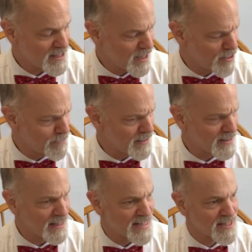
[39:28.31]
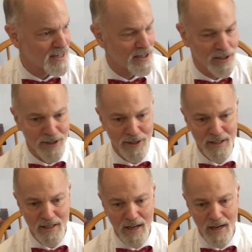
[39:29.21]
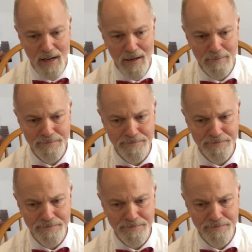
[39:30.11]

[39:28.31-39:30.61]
other big lesson learned? Um,